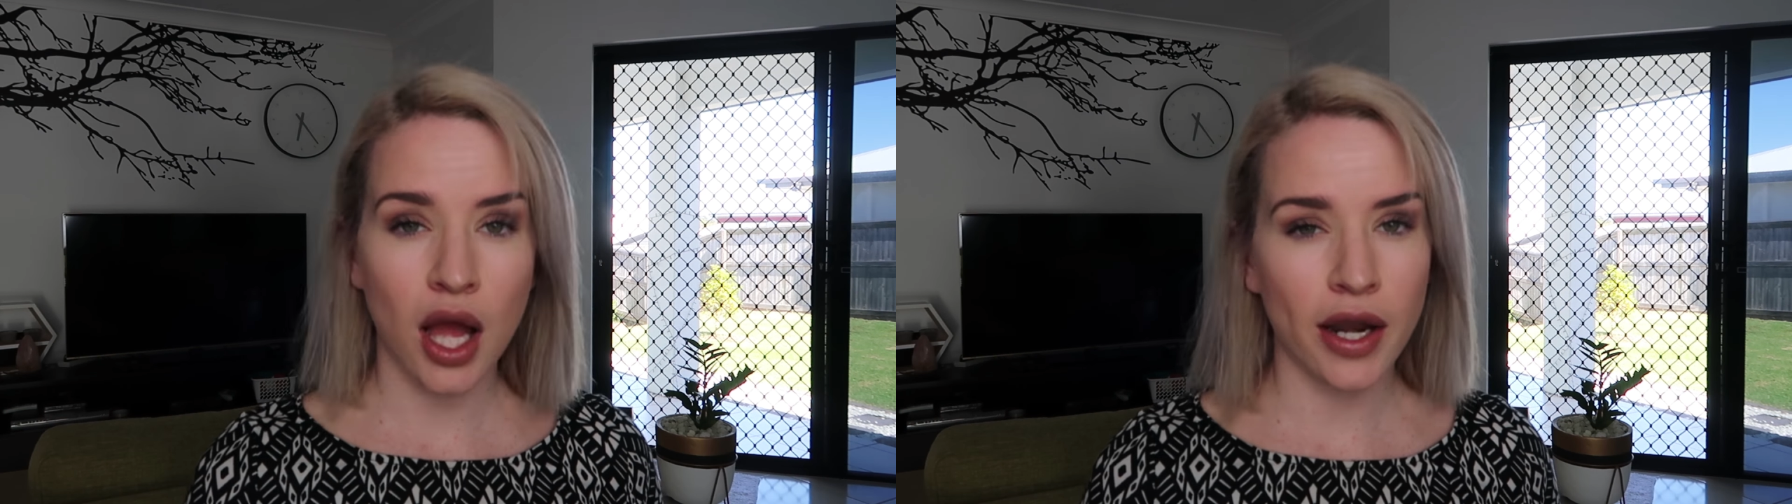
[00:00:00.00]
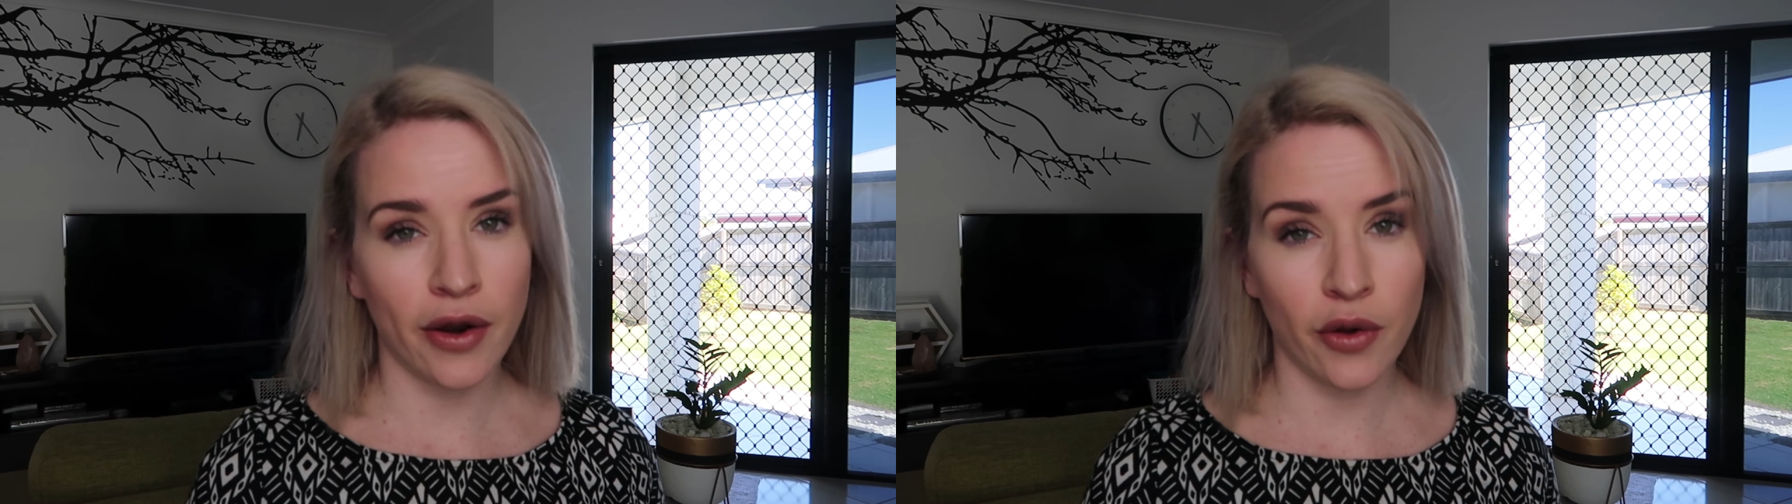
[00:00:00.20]

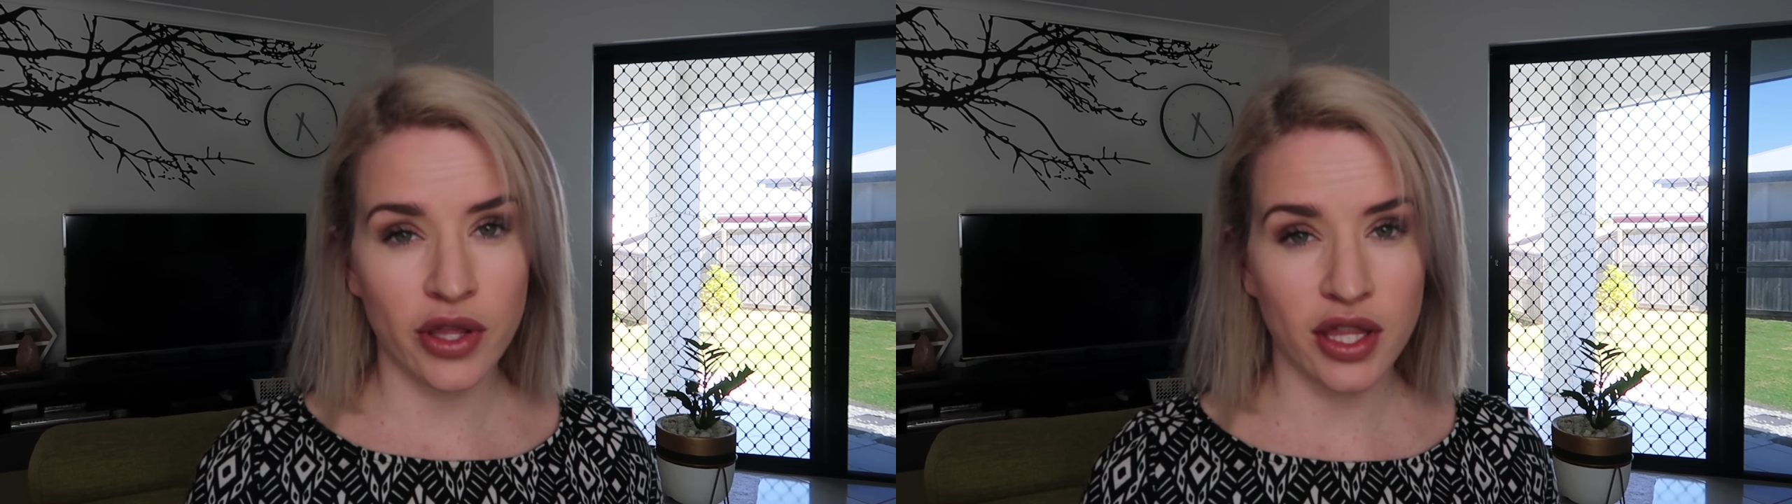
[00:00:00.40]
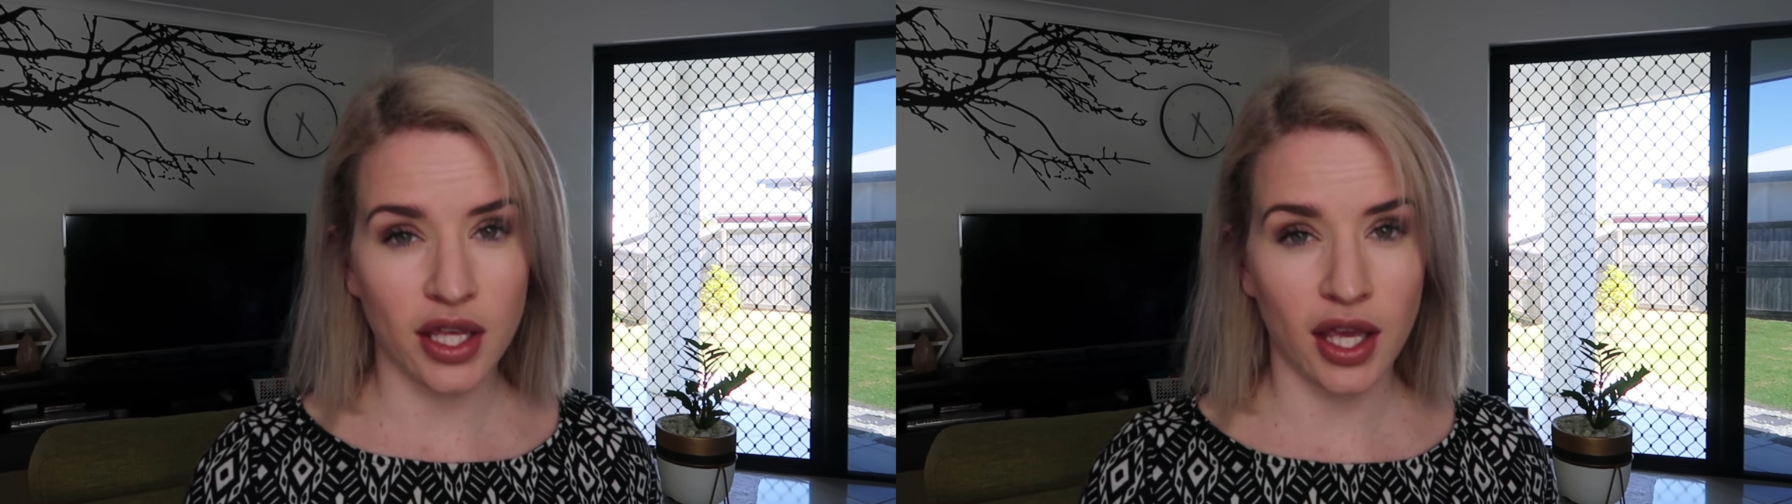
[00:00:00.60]
Now I know what
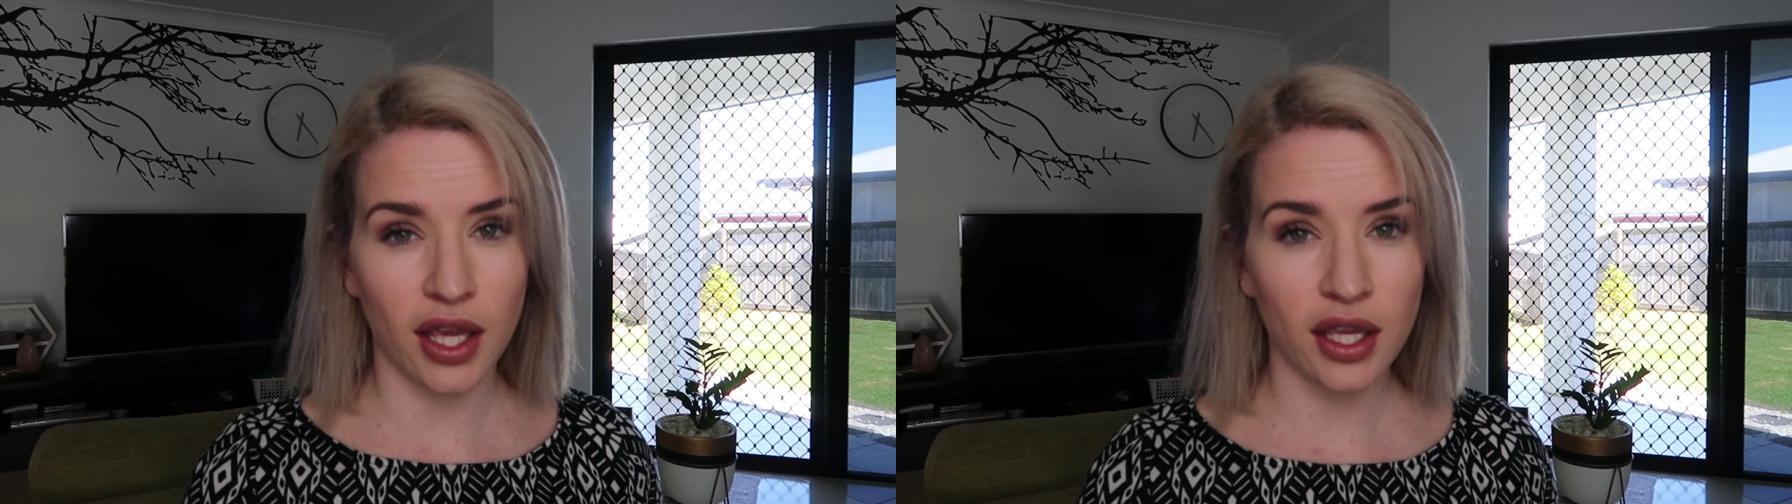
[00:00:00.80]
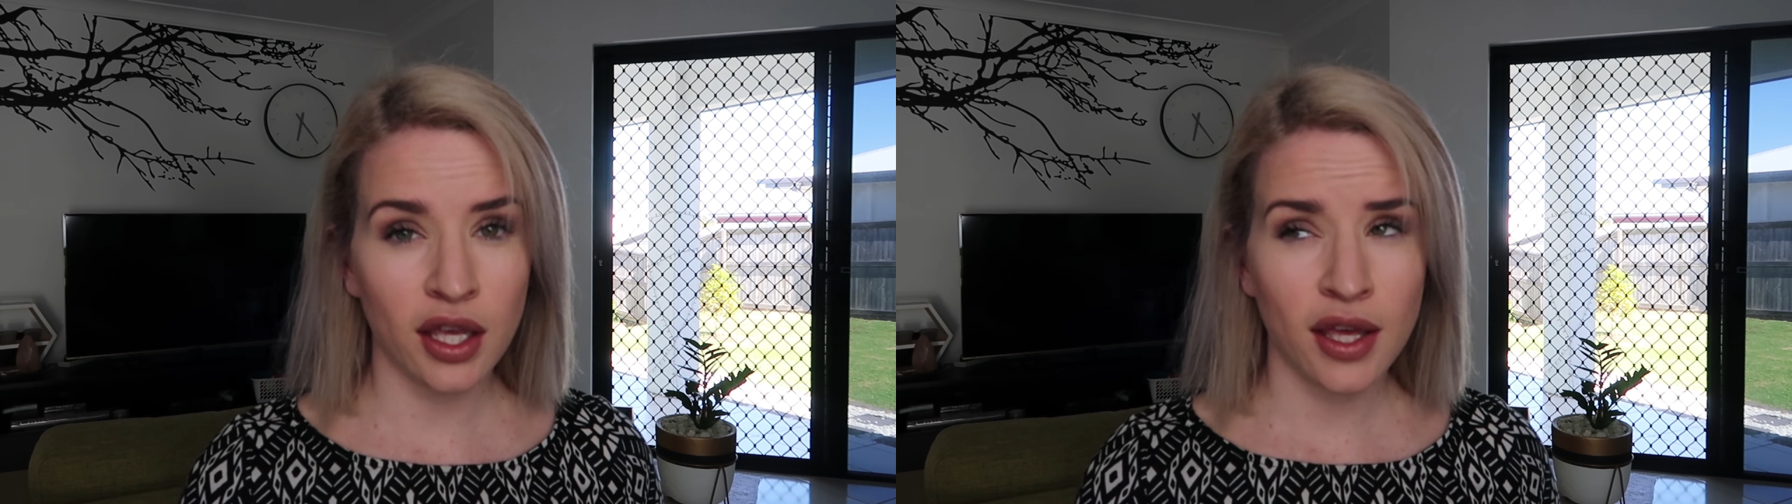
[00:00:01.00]
you're
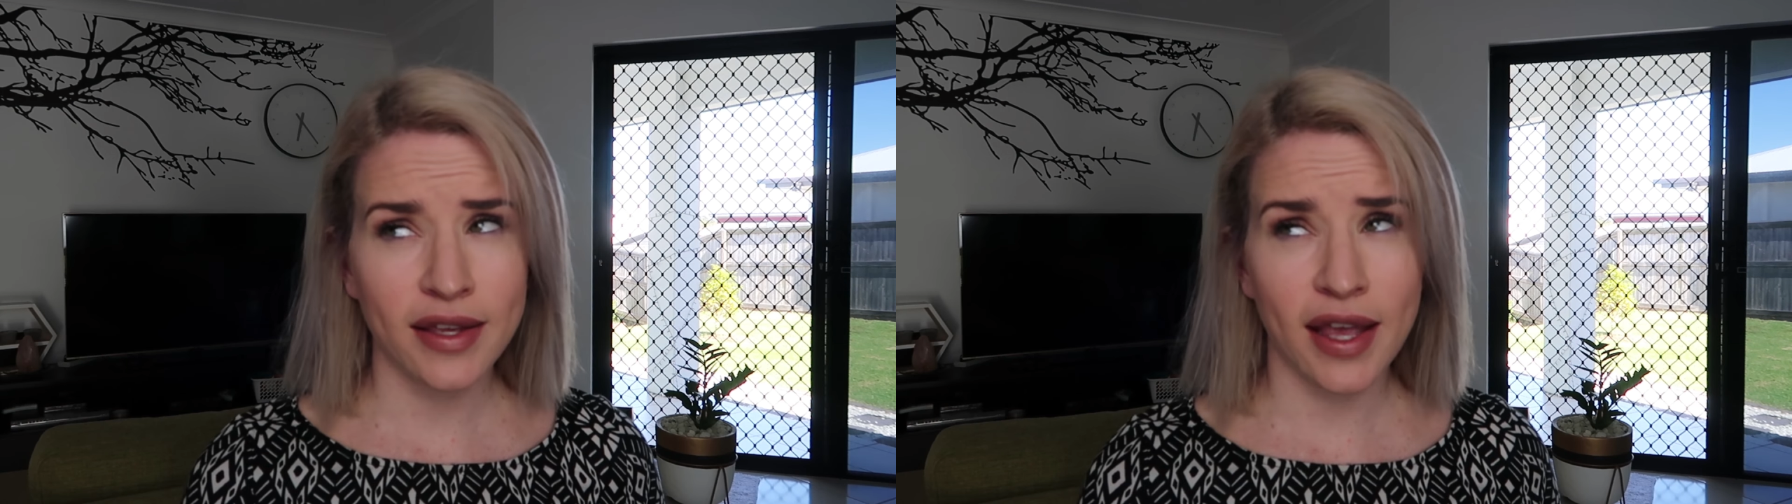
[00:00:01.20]
thinking.